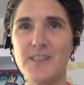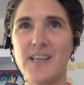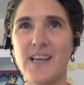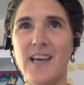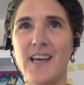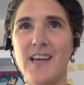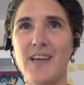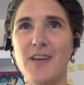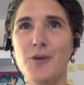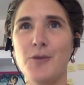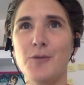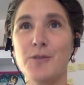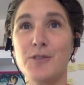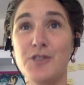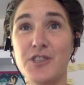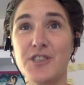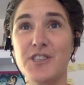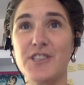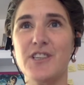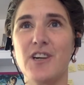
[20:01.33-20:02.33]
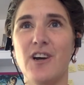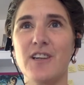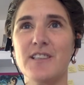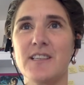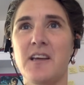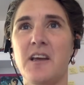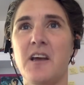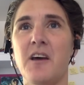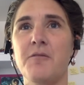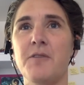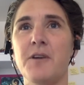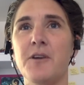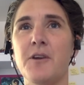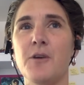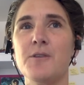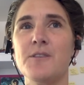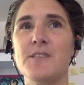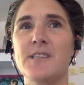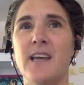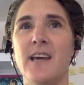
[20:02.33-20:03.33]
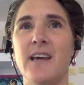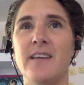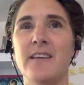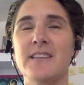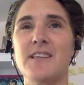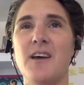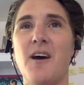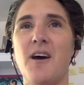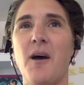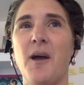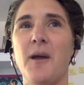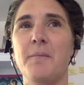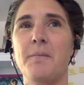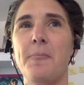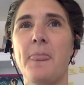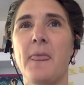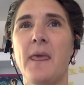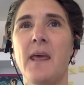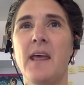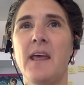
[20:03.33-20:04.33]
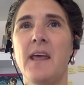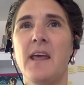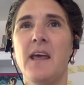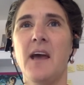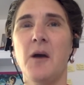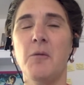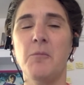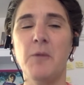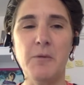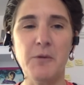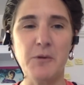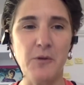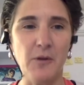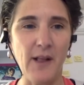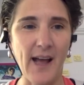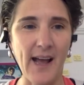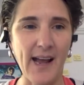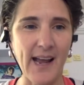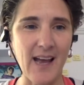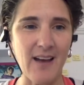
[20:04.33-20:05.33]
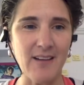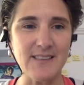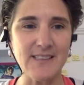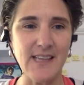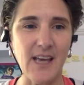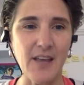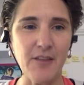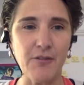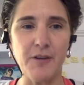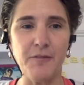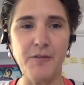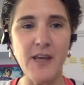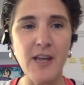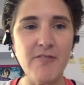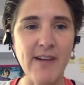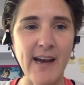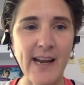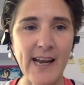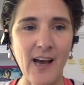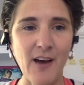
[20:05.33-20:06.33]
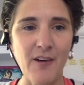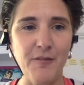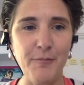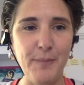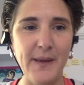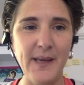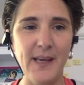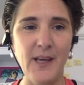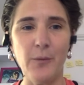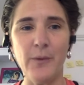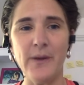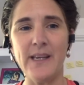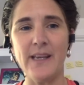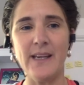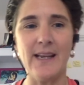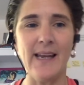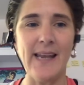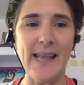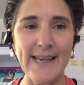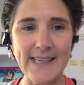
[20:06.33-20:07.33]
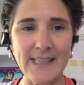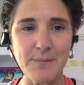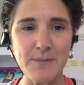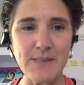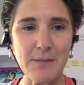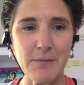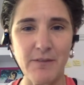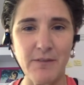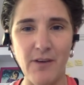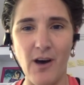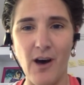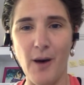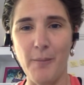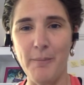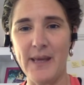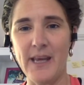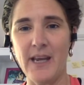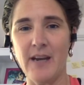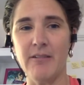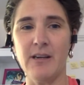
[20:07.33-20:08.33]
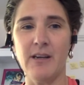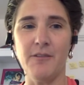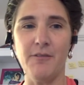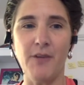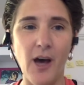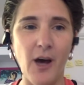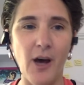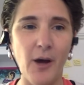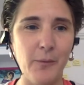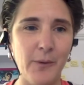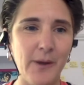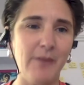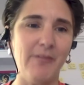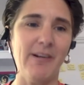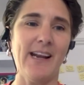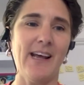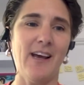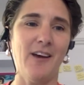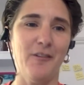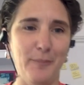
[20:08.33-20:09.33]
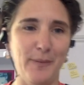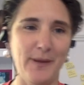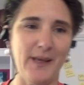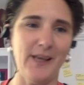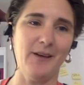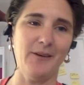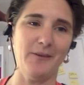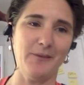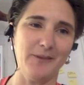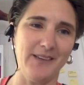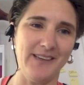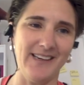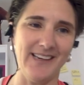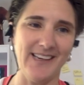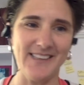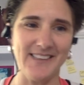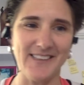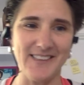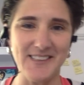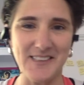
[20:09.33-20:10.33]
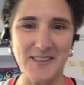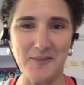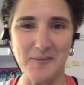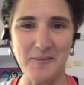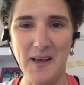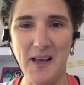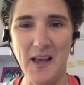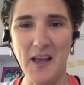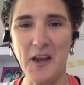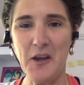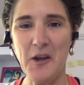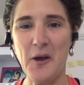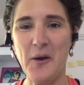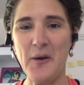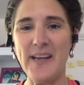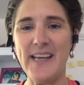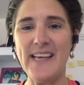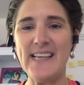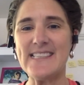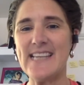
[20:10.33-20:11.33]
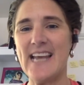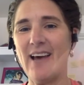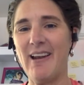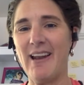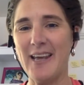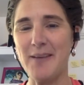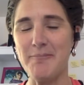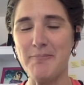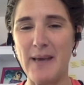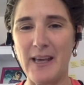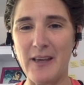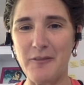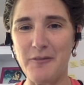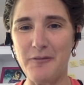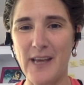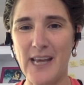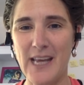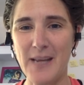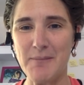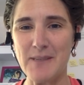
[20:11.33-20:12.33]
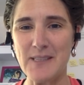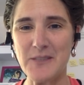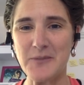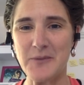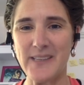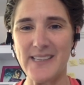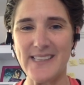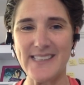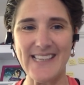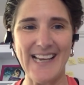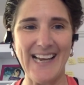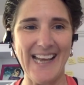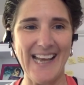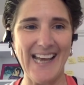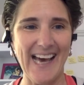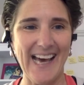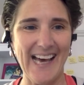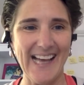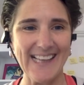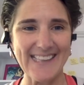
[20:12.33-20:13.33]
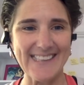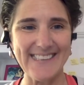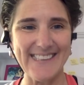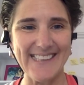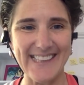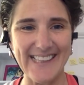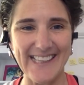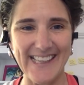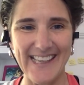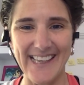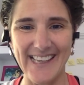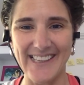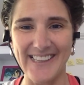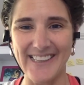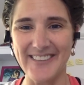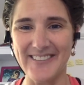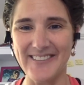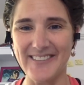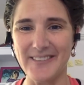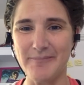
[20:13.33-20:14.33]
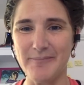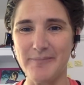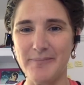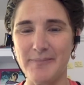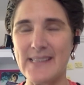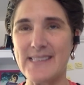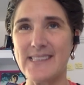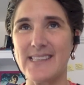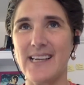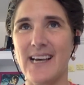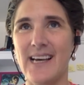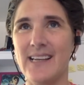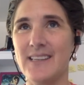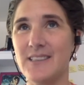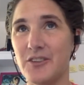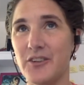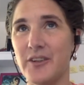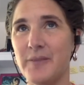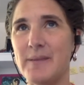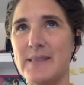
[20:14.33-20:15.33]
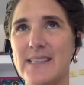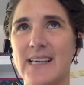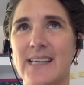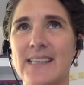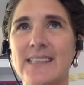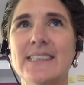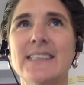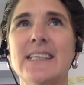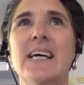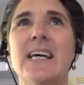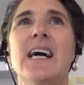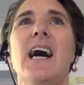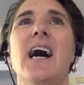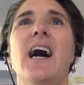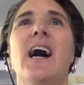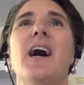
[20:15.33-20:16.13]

No Sé, who was just starting Cafe No Sé at the time. And we would all hang out together. And if he ran out of beer, we'd lend him some of our beer. And if I, we ran out of beer, he'd lend us some, you know. And he's now like mega famous with his illegal tequila and mezcal, sorry, mezcal.